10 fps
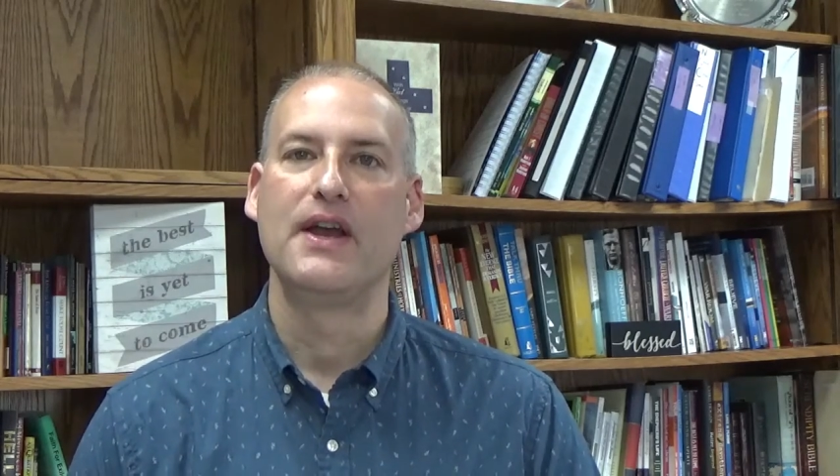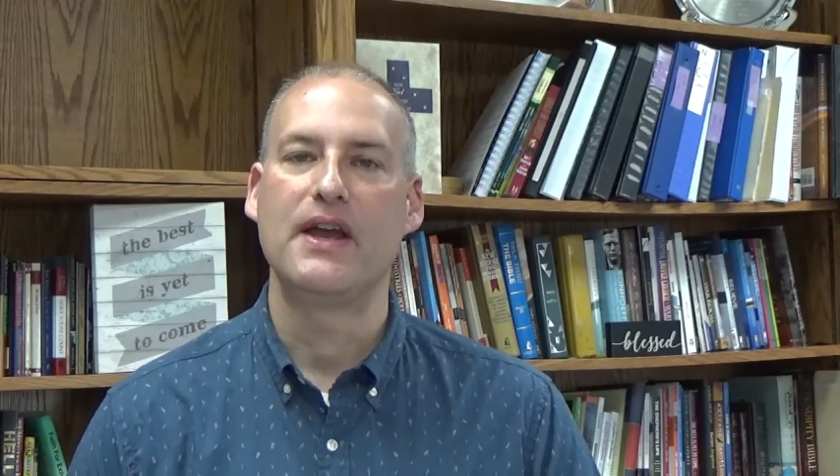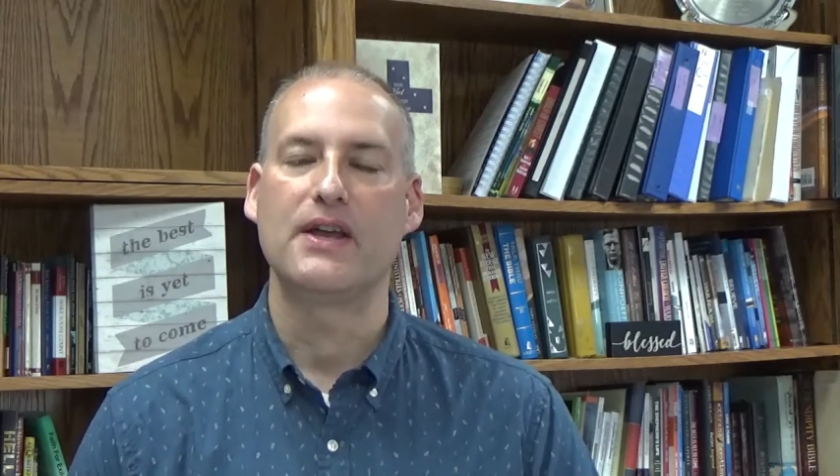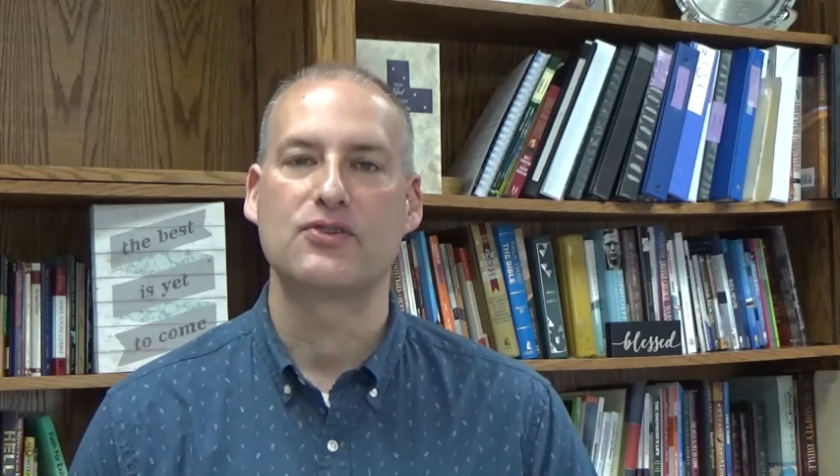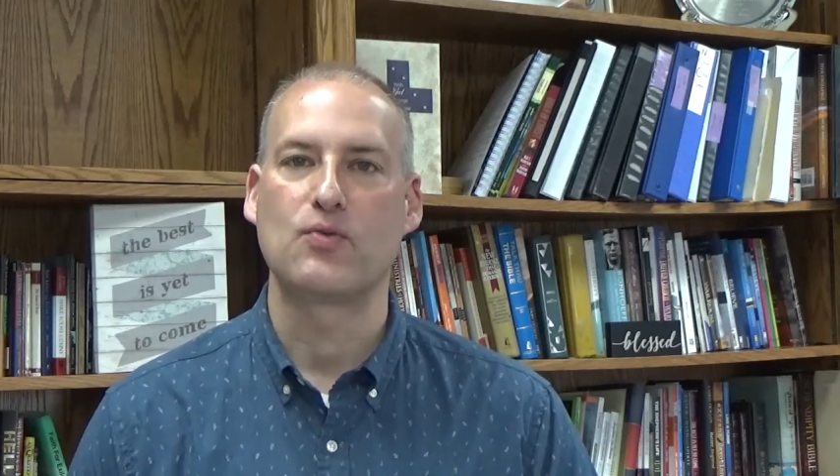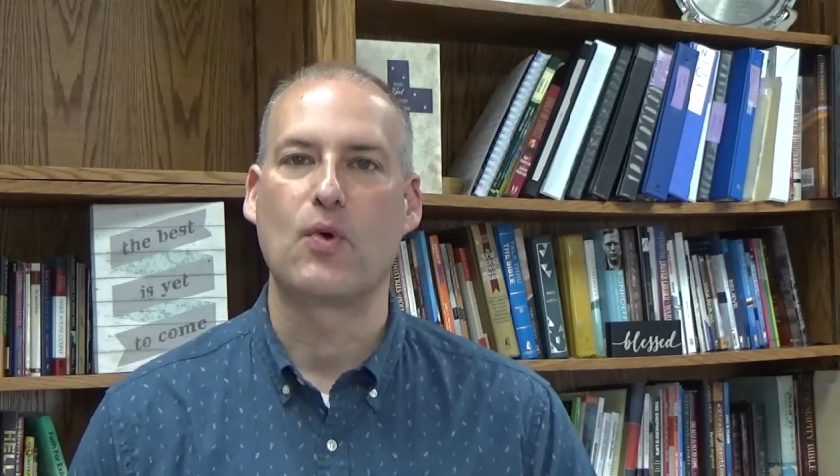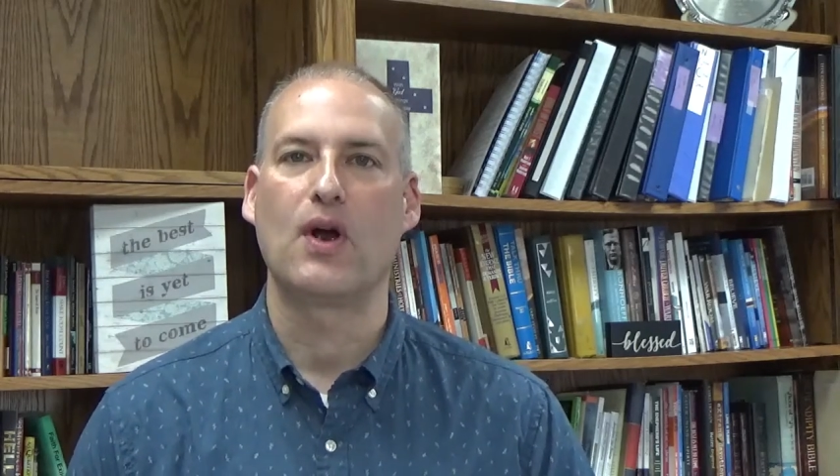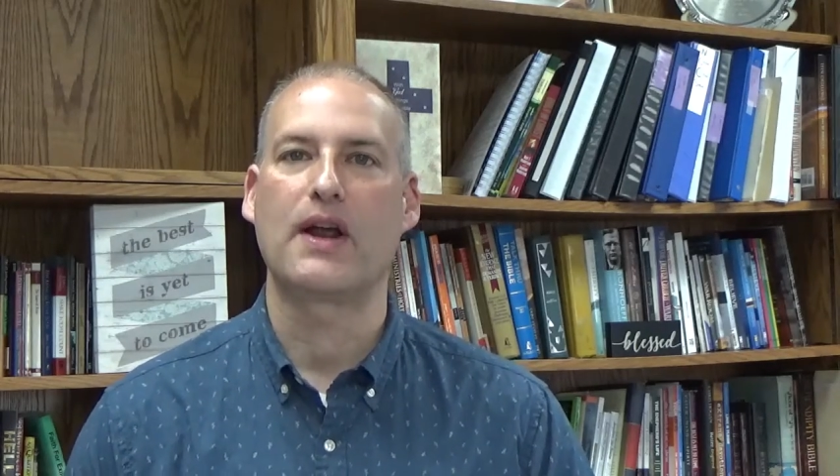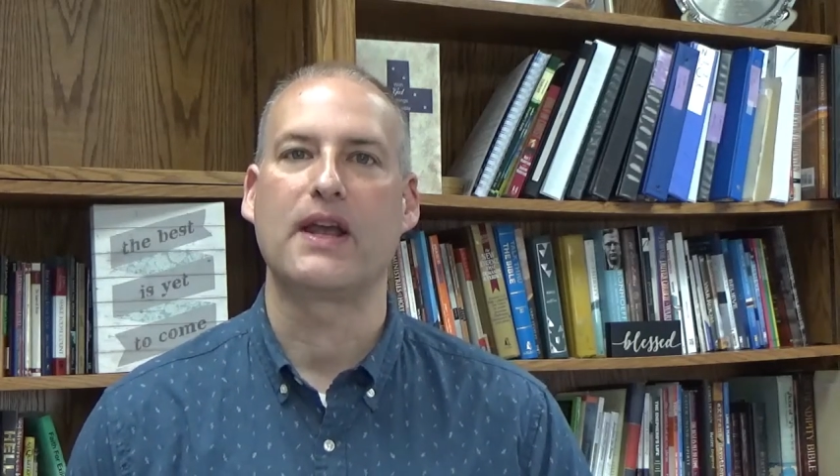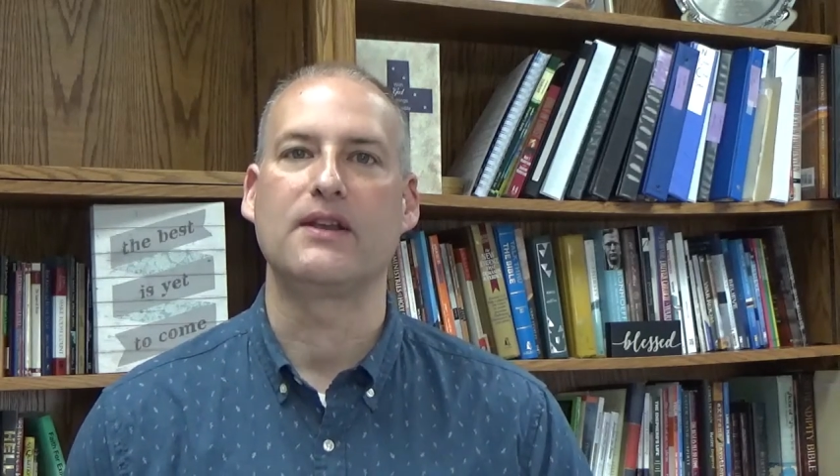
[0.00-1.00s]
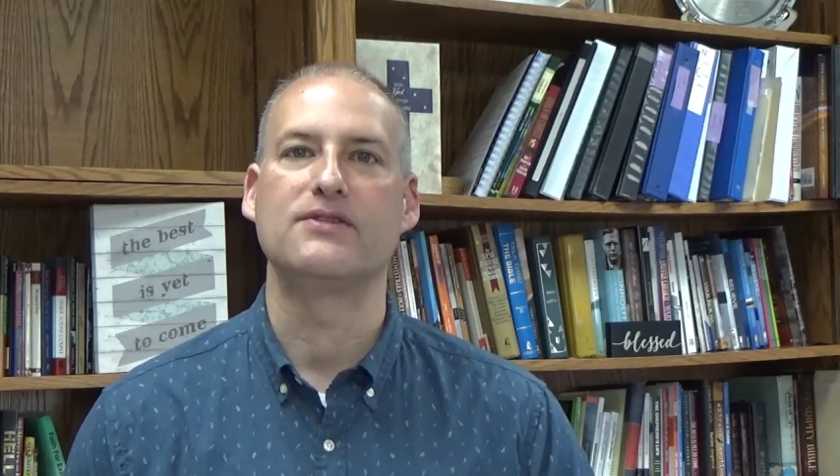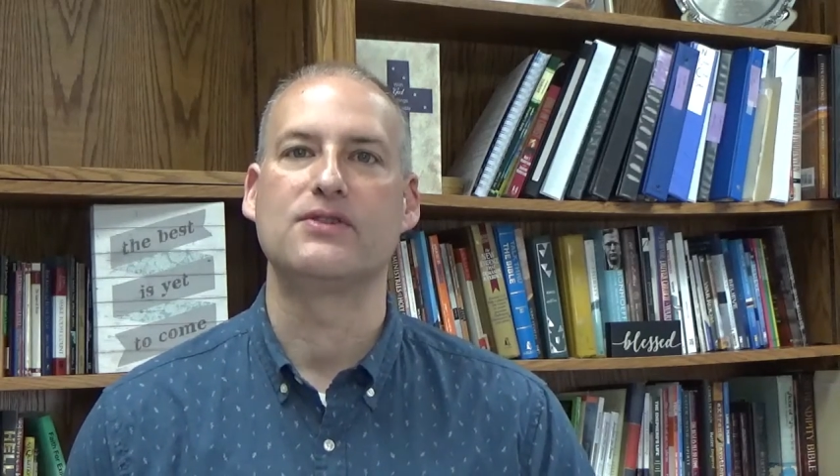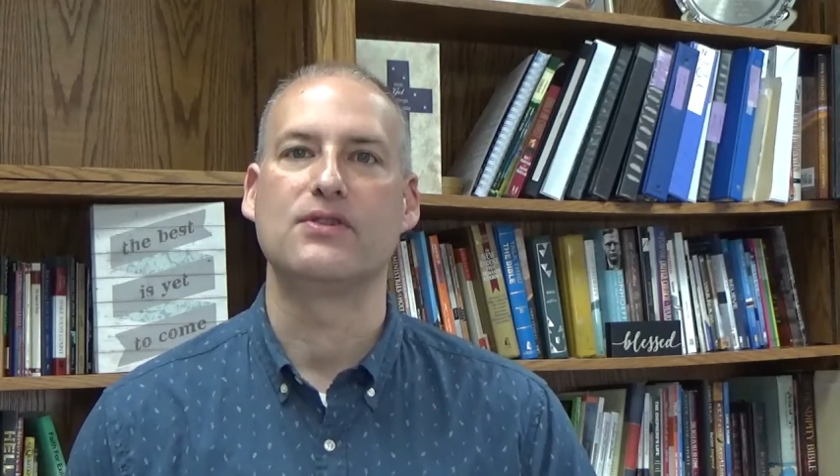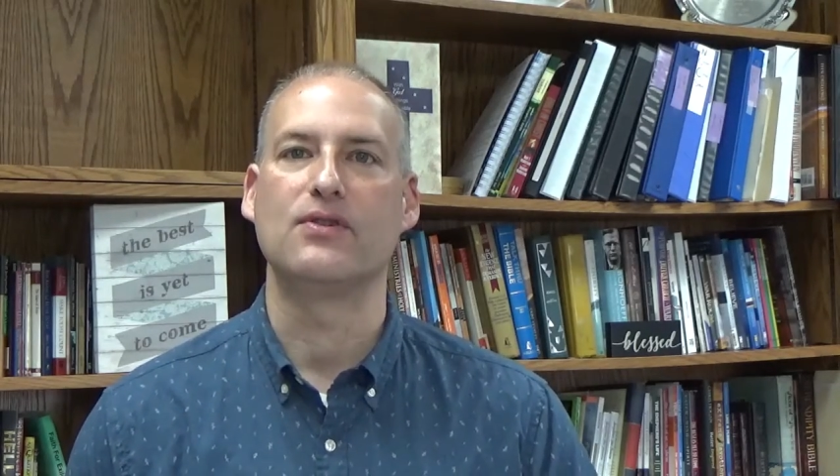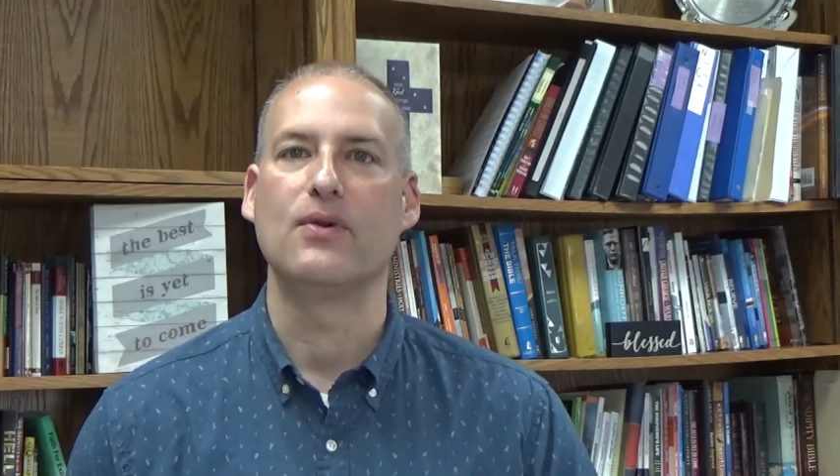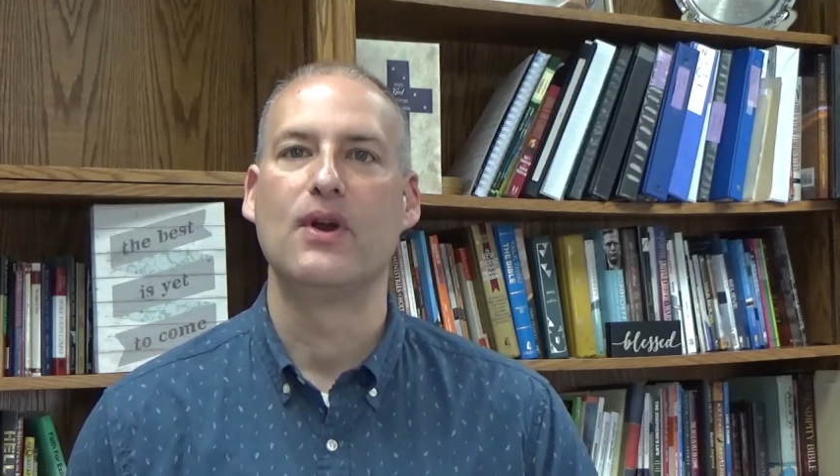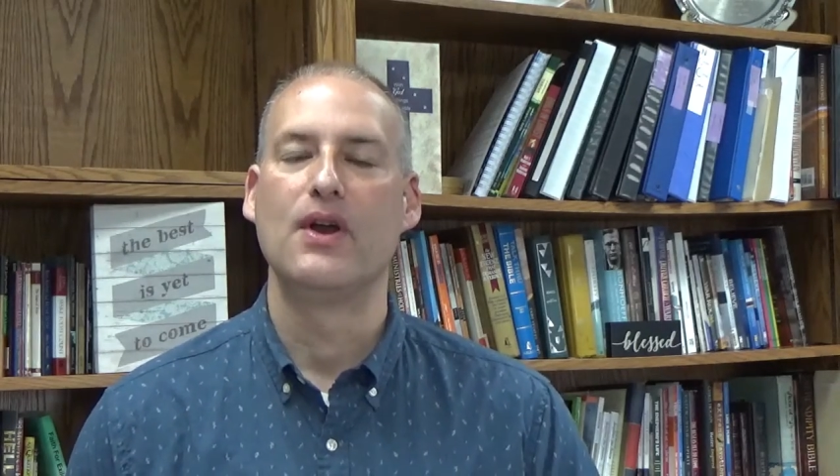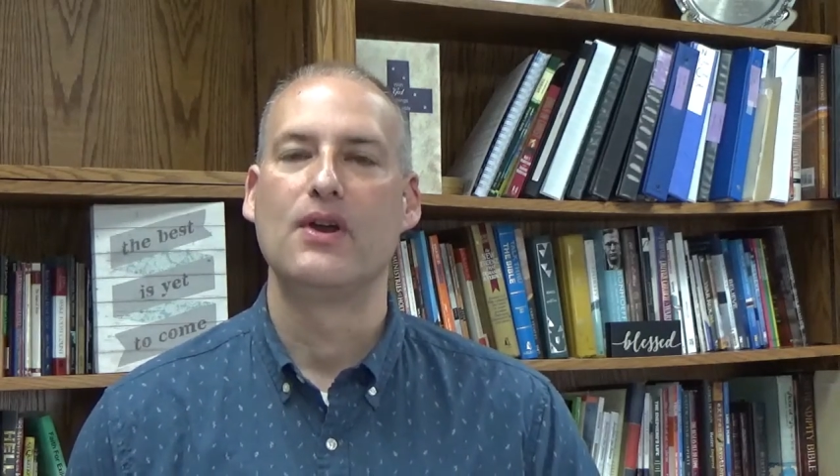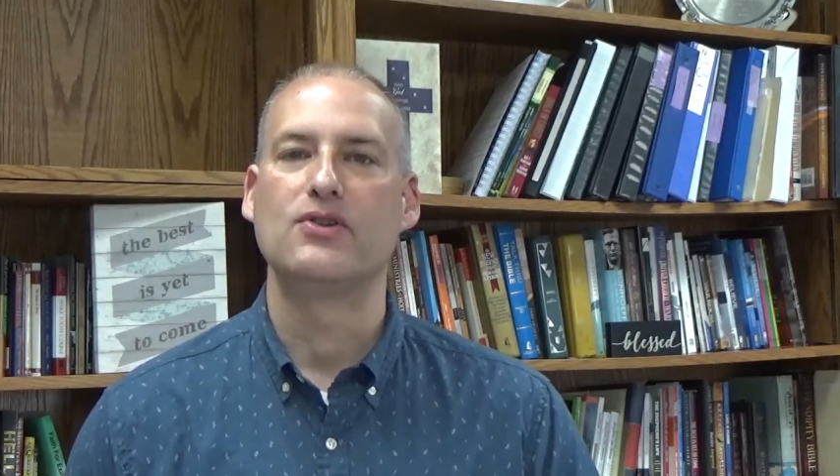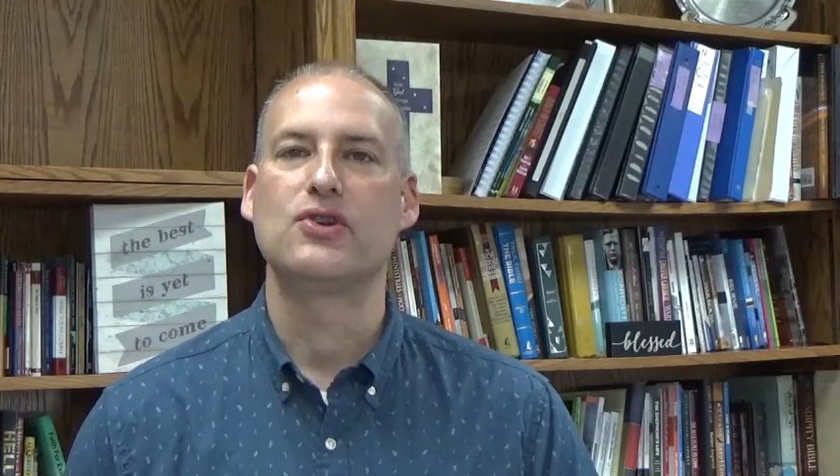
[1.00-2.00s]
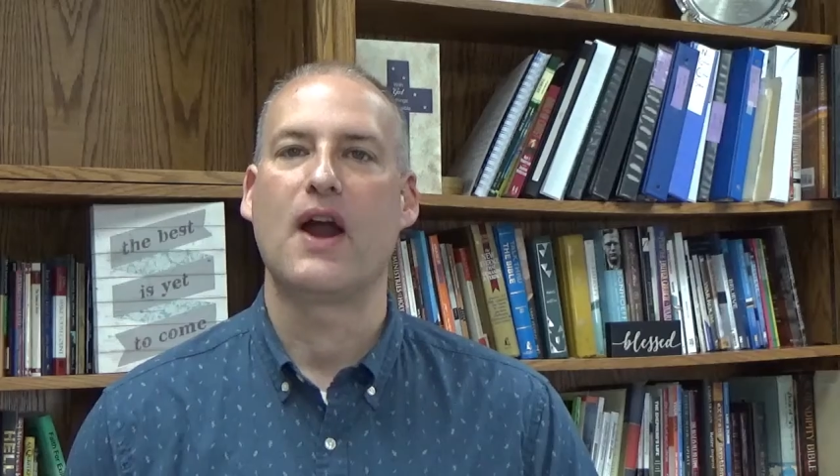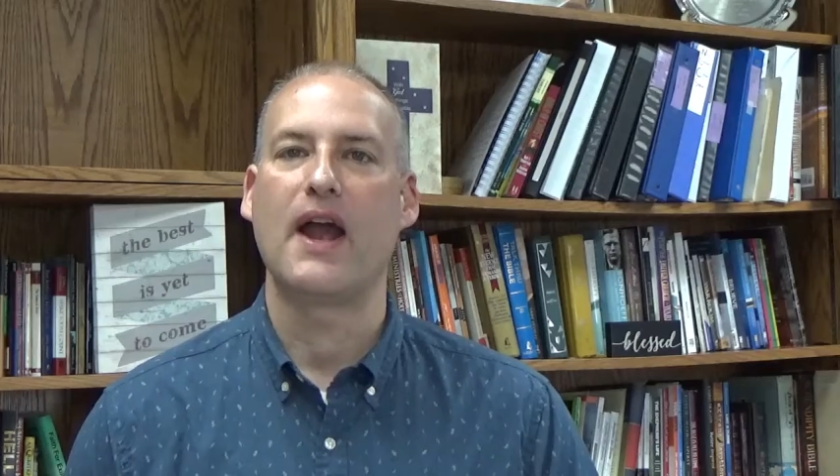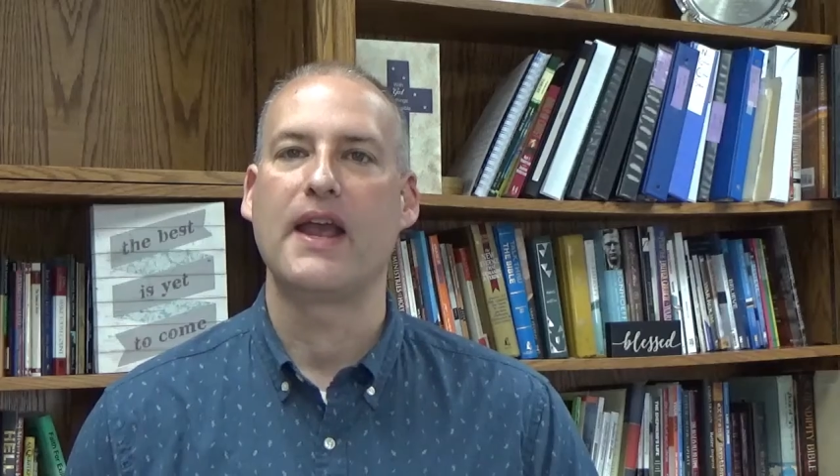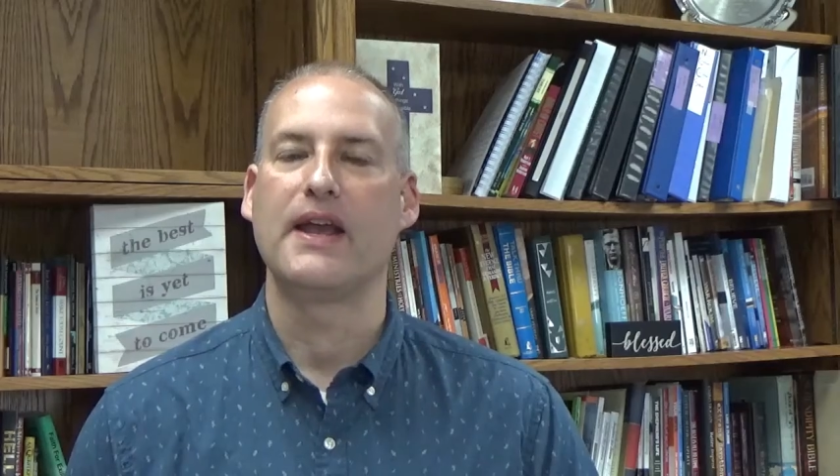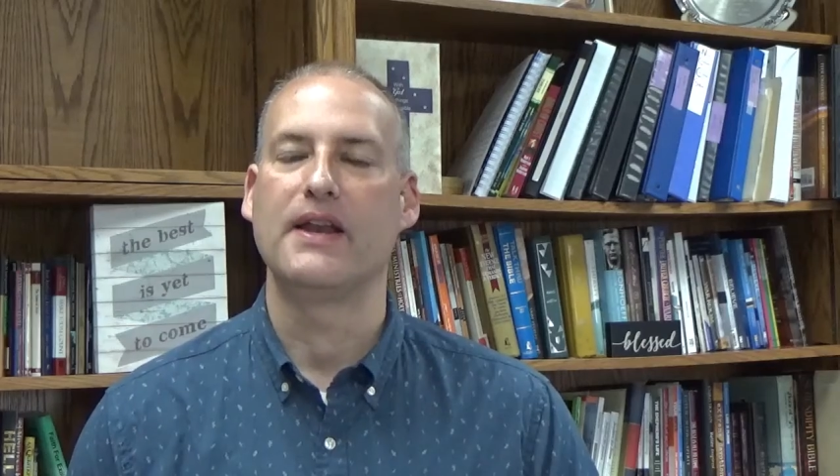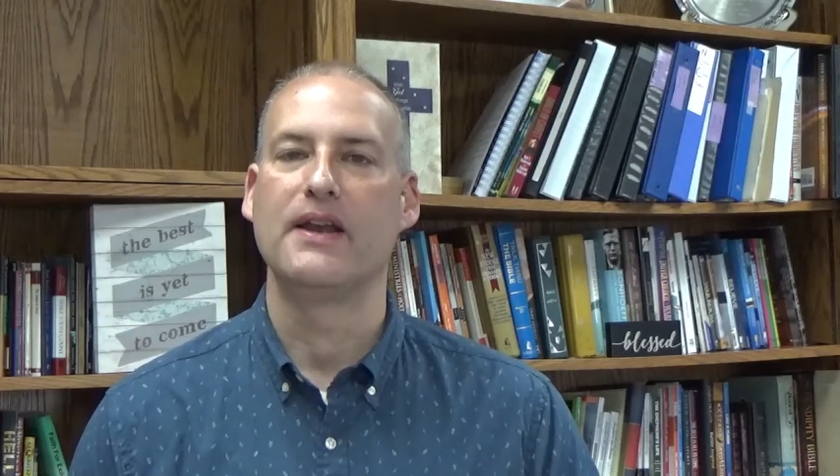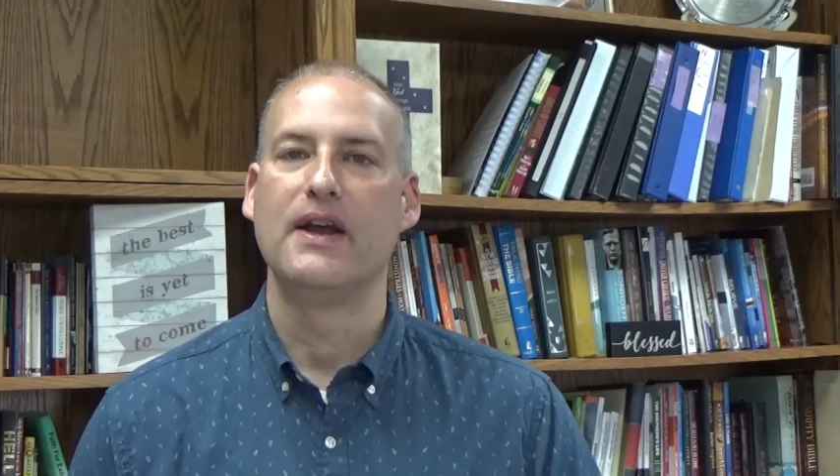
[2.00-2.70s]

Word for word: his workings to try and